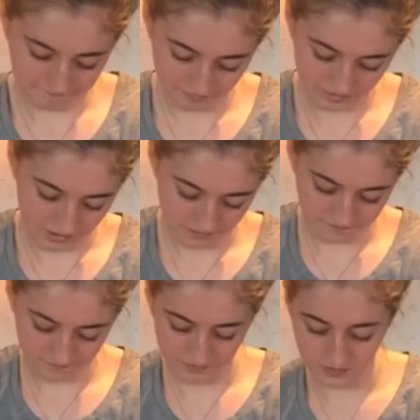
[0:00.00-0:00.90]
Okay.
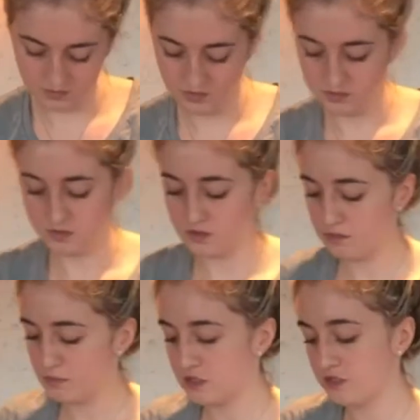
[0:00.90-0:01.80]
So the
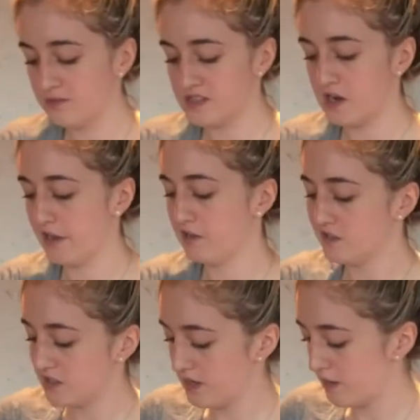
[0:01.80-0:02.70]
mushrooms that I
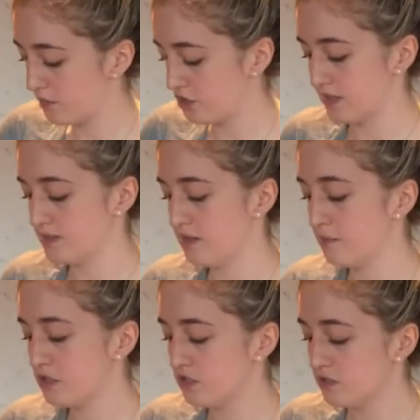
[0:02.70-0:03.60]
used today were chestnut
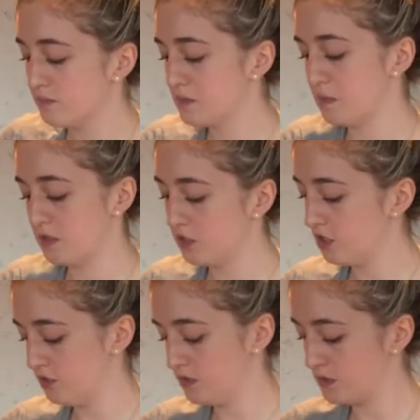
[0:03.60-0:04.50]
mushrooms, but you can
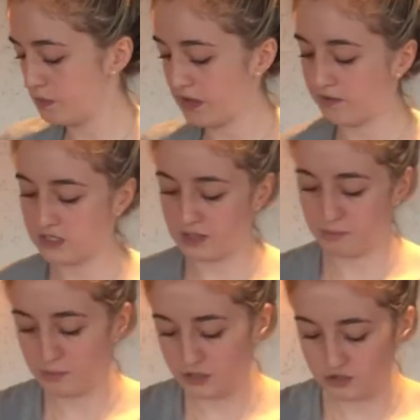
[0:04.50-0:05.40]
use whatever type
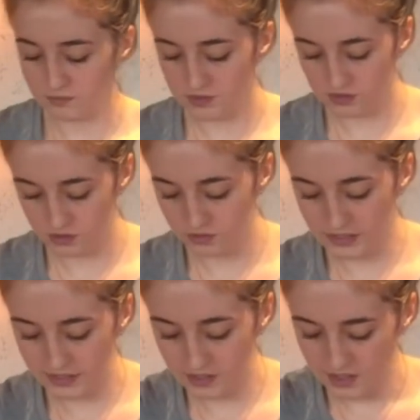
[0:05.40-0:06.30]
of mushrooms you like.